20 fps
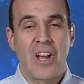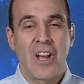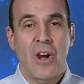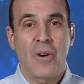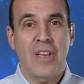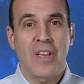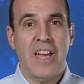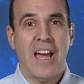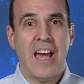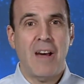Oh,
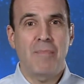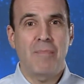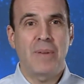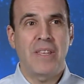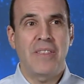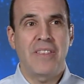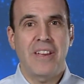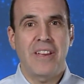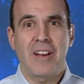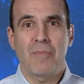yeah, I'll be
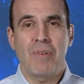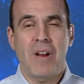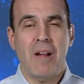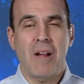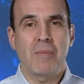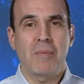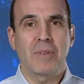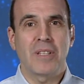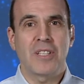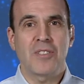there
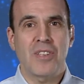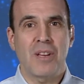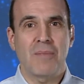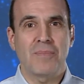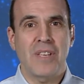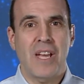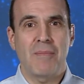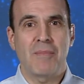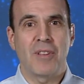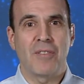probably
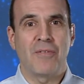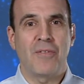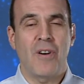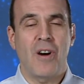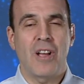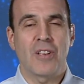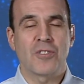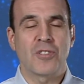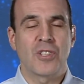sometime in the fall,